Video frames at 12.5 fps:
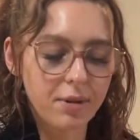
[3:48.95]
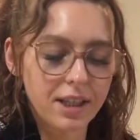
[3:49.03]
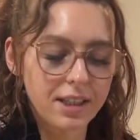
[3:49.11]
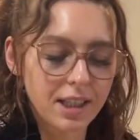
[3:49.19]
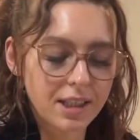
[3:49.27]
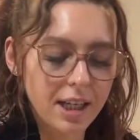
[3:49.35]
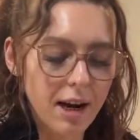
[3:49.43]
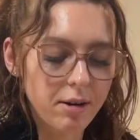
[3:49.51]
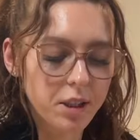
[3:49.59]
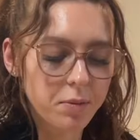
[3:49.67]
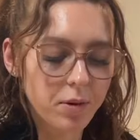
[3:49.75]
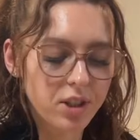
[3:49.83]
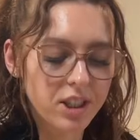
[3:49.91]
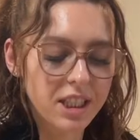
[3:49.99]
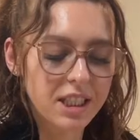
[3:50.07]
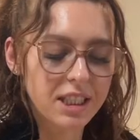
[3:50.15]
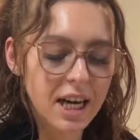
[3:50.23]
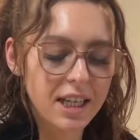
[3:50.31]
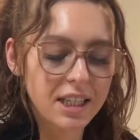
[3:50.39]
It says that I was supposed to
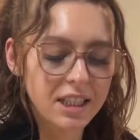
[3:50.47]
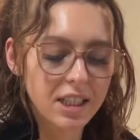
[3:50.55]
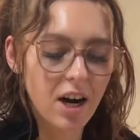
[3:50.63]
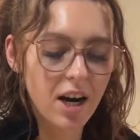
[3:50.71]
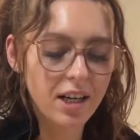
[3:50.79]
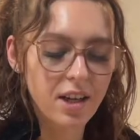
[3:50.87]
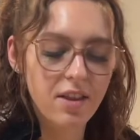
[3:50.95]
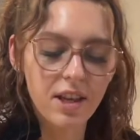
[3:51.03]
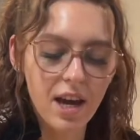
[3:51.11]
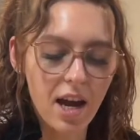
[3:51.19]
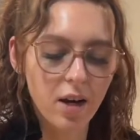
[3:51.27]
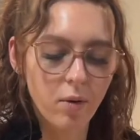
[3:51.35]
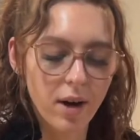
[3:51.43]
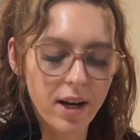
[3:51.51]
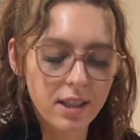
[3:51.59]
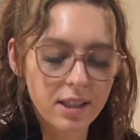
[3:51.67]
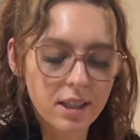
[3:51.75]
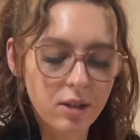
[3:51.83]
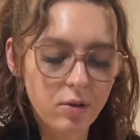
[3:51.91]
set aside the egg
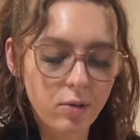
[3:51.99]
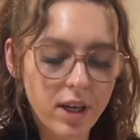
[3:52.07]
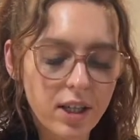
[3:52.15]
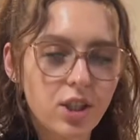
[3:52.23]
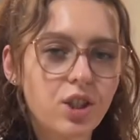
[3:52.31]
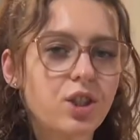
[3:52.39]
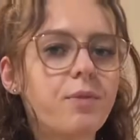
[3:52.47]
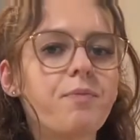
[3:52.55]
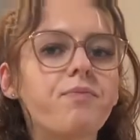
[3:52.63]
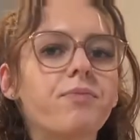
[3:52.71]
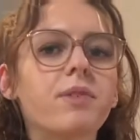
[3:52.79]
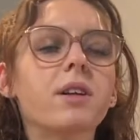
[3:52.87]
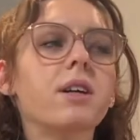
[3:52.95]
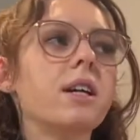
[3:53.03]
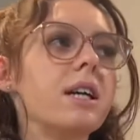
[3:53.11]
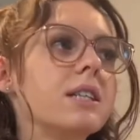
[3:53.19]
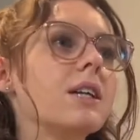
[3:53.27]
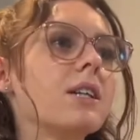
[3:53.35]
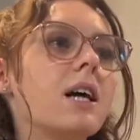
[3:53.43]
whites, which
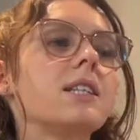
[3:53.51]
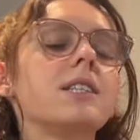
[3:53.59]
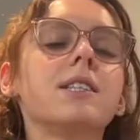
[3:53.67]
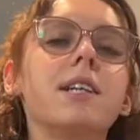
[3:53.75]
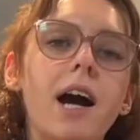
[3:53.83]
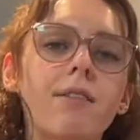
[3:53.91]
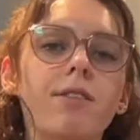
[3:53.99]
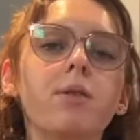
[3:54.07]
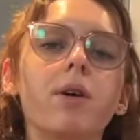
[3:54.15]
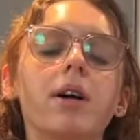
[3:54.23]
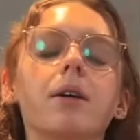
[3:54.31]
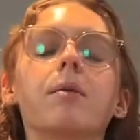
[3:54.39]
is a lesson to everyone.